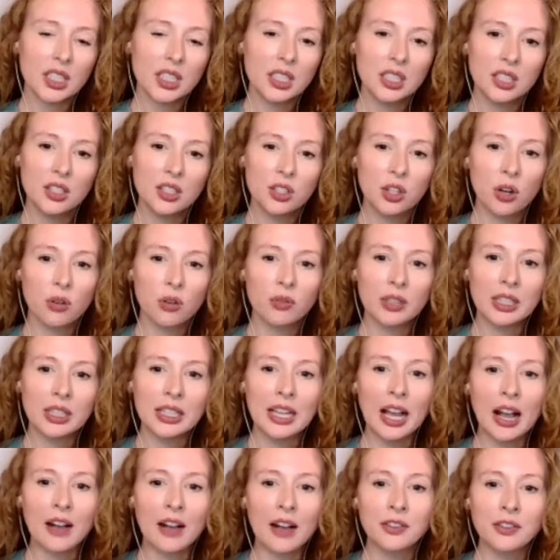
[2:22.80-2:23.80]
you don't really
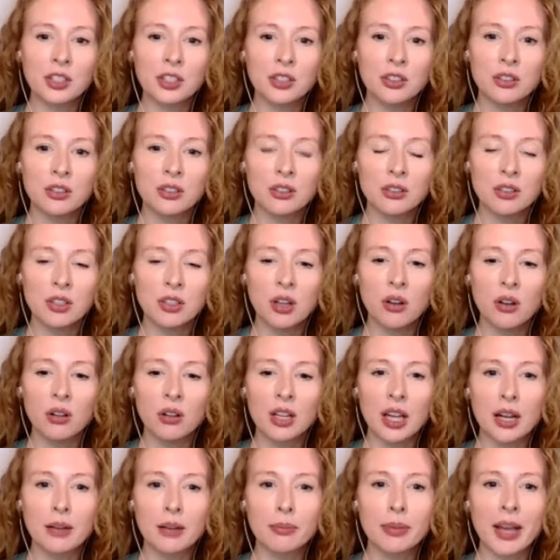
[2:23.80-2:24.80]
have to know a
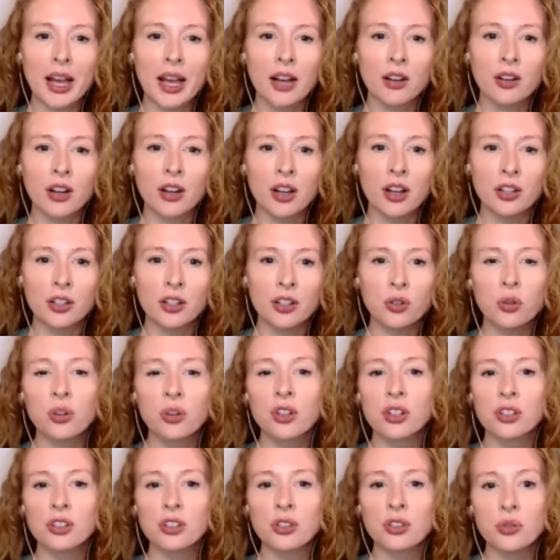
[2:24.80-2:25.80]
lot of background in
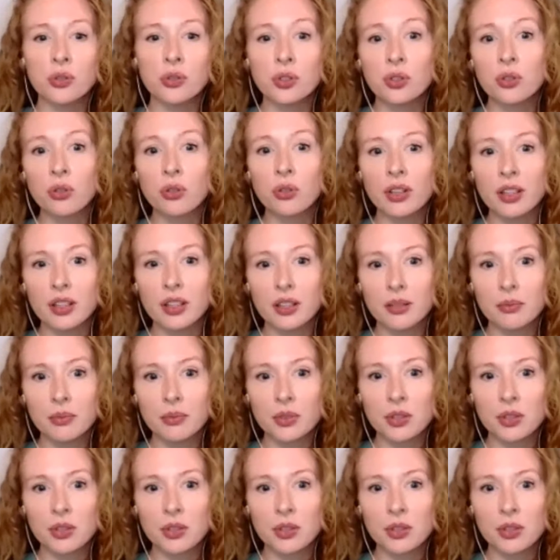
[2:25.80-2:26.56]
order to enjoy them.